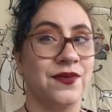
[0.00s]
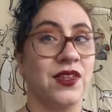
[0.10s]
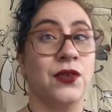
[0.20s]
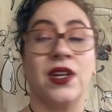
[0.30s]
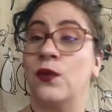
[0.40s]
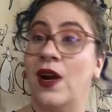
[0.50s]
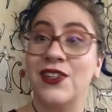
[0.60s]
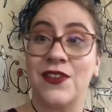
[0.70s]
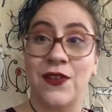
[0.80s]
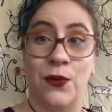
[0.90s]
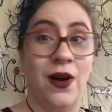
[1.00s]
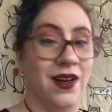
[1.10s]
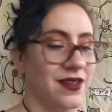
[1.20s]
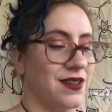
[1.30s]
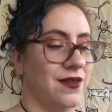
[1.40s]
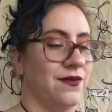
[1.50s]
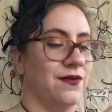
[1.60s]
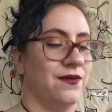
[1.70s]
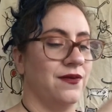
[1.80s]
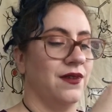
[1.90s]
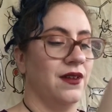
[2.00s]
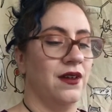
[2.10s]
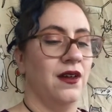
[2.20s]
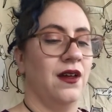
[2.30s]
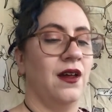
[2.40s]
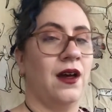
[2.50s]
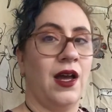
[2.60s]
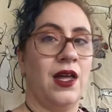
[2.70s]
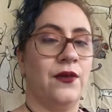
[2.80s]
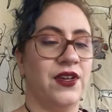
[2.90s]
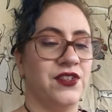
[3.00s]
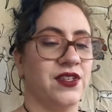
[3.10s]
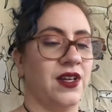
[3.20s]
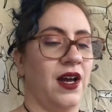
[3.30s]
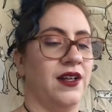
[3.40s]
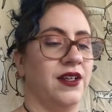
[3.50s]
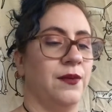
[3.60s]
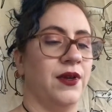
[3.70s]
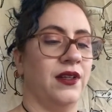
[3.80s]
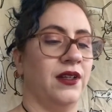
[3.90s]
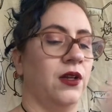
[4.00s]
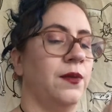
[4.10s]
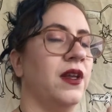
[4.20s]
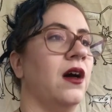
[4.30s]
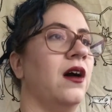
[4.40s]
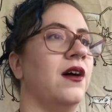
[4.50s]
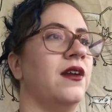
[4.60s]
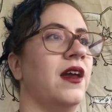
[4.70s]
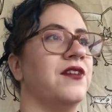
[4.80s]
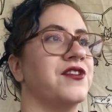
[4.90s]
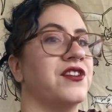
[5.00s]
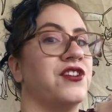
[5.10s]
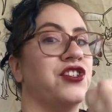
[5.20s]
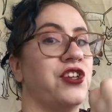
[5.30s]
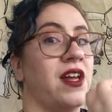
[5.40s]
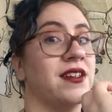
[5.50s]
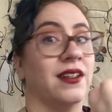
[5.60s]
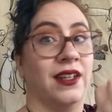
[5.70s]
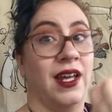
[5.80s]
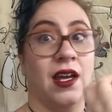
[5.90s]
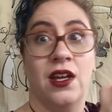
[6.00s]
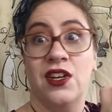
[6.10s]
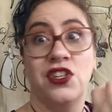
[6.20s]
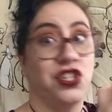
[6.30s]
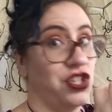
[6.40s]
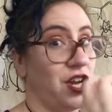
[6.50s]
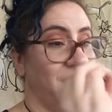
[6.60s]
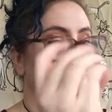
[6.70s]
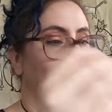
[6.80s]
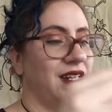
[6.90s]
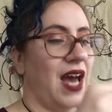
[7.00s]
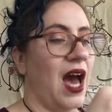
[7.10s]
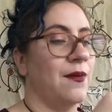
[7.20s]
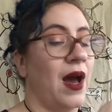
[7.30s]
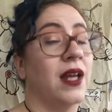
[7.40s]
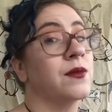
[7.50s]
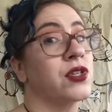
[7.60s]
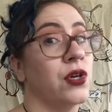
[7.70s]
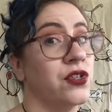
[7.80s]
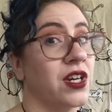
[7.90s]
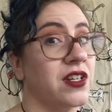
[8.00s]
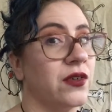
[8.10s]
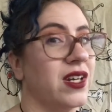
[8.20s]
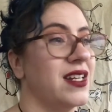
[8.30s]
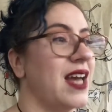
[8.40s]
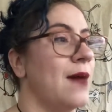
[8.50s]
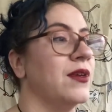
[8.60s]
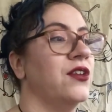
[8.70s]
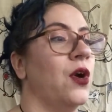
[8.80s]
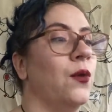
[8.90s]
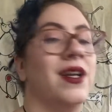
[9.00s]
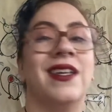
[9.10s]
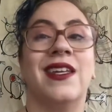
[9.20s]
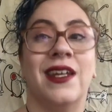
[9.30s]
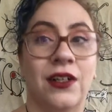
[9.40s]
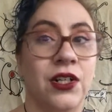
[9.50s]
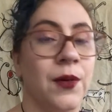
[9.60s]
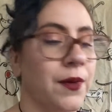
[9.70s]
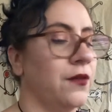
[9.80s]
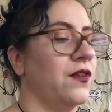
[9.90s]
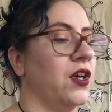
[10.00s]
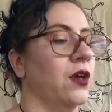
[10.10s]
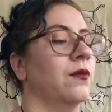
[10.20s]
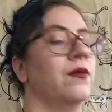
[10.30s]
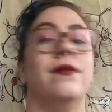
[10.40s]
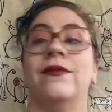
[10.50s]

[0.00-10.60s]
You can watch if you want. I always just kind of put a little bit on and just gently, gently dab. I am so gentle when I dab. You don't want to kill your perfume.